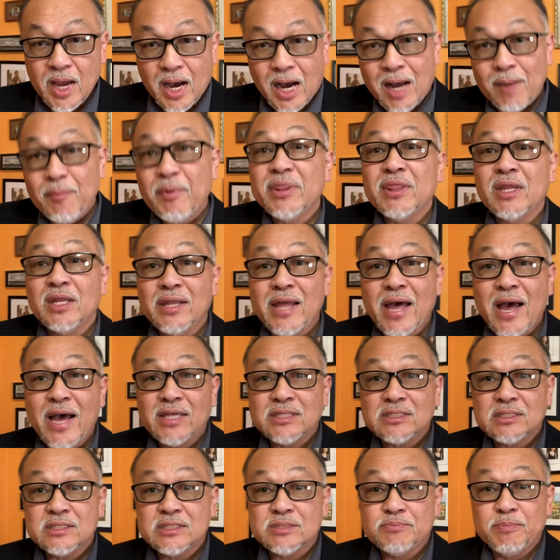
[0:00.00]
I'm on the
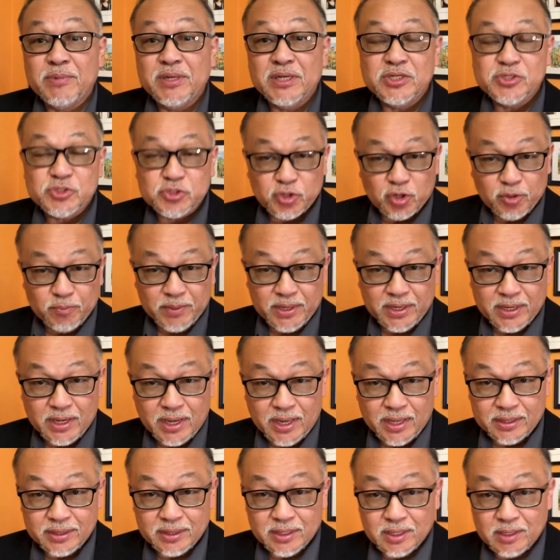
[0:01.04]
last mini sermon
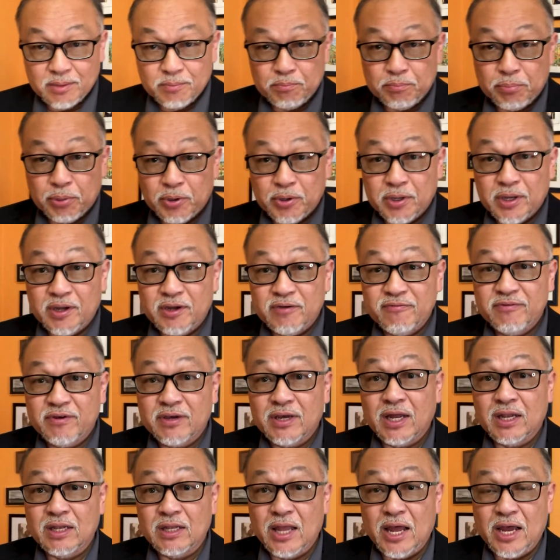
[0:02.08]
on the book
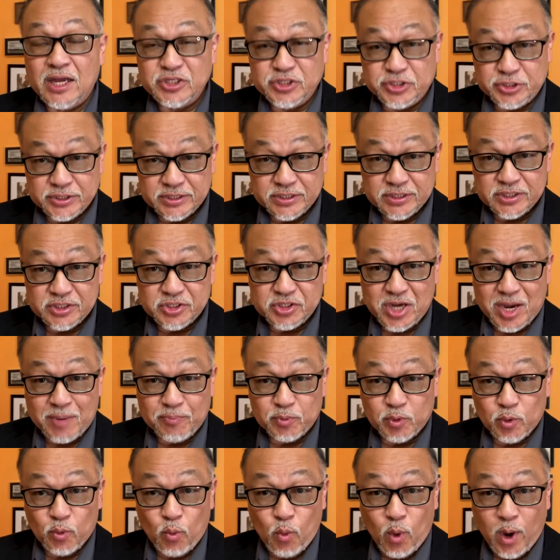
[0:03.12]
of Colossians,
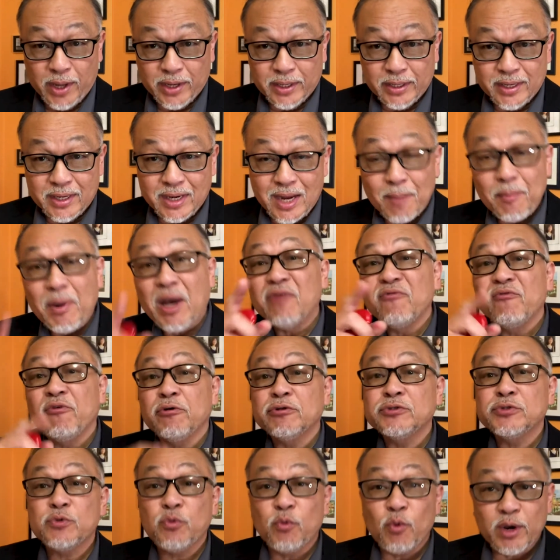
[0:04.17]
chapter 1, and I'm on
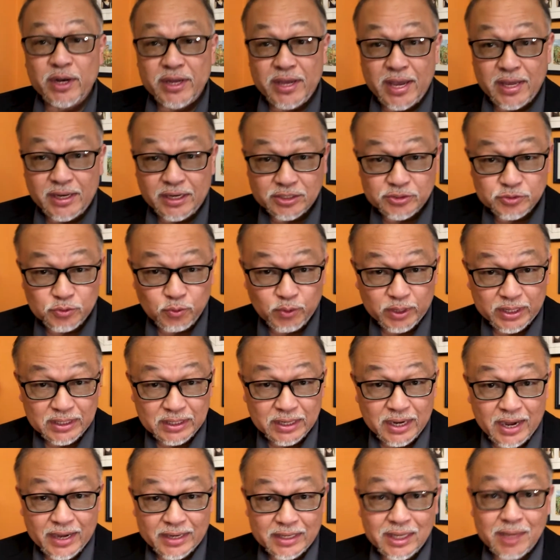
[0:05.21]
verse 28 and
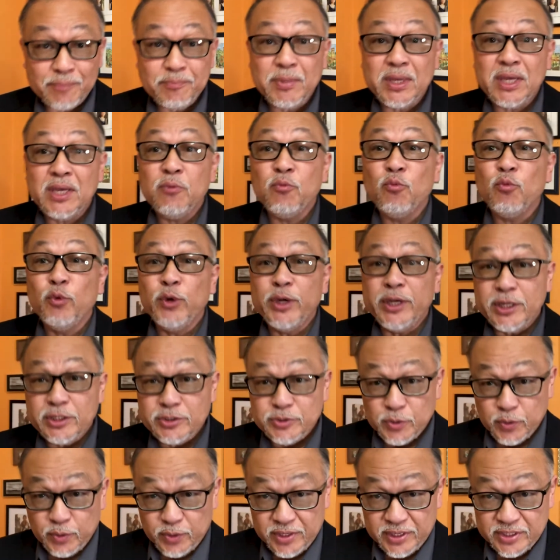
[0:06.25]
29. Let me
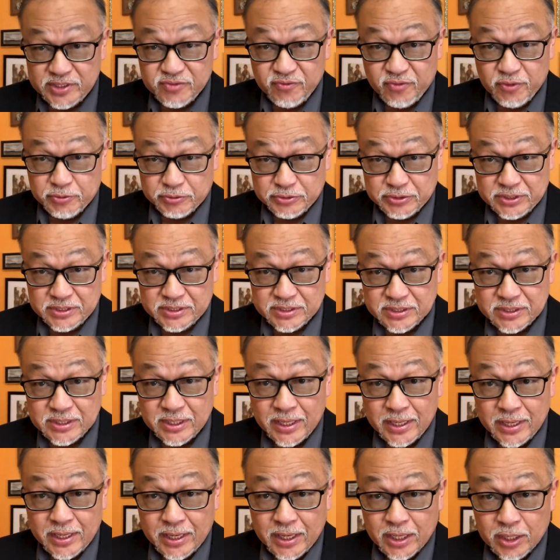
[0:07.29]
read you these verses.
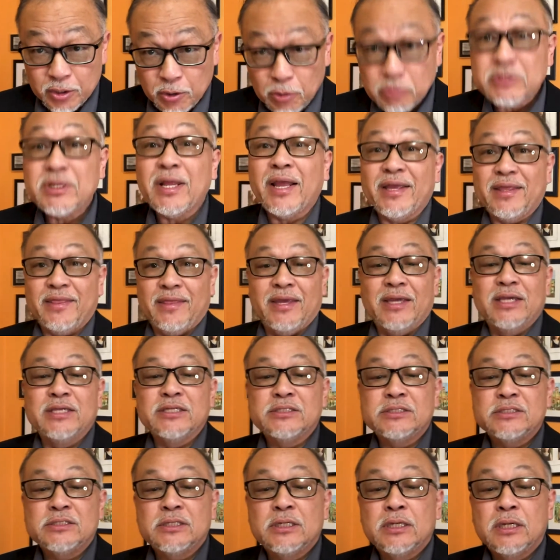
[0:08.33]
It goes like
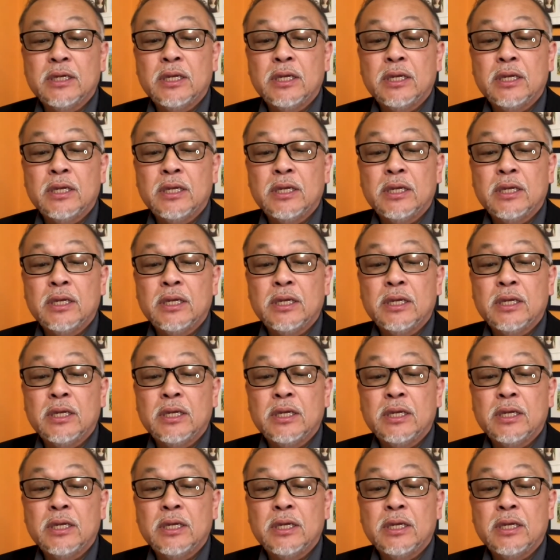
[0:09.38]
this.